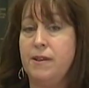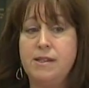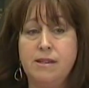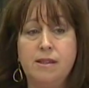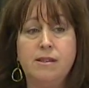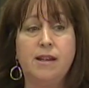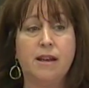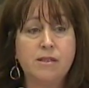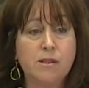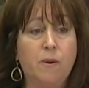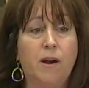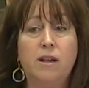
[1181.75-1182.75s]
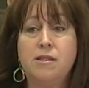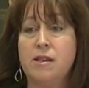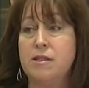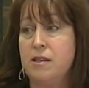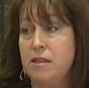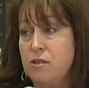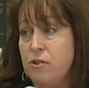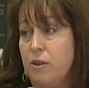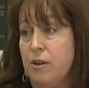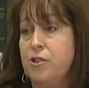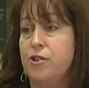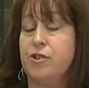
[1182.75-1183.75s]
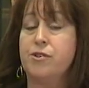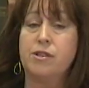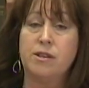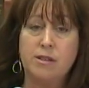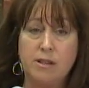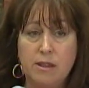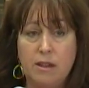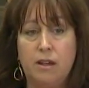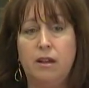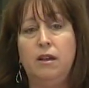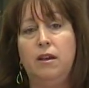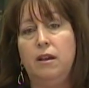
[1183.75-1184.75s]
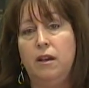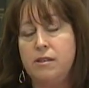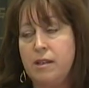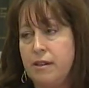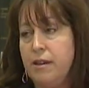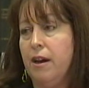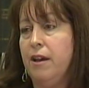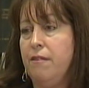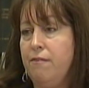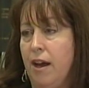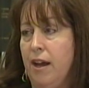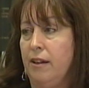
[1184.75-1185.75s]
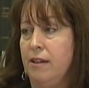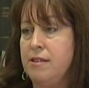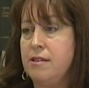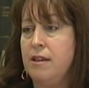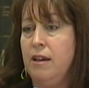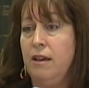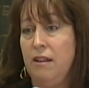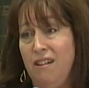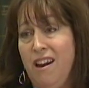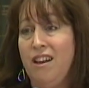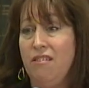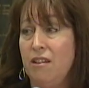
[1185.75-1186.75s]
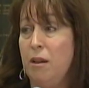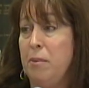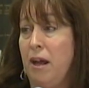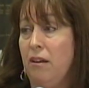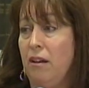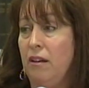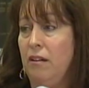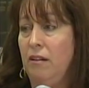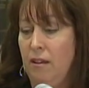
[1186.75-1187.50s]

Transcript: They see the death squads, they see the tortures, they see the sectarian violence, and they're angry about it.